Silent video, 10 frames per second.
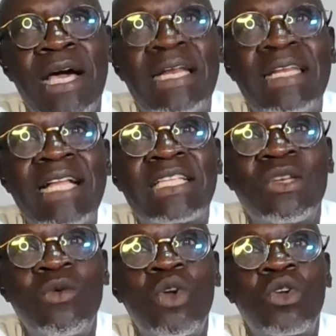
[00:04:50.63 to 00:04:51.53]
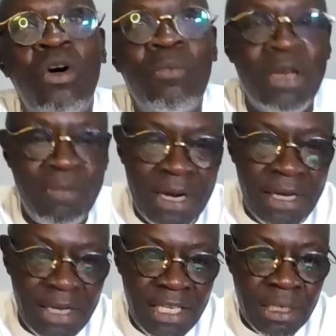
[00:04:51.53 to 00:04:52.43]
And that's what
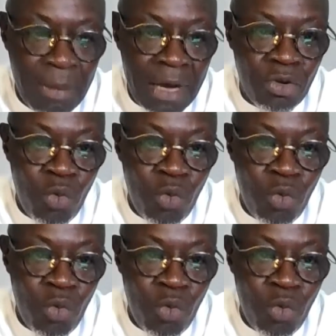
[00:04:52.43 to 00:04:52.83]
commitment is about,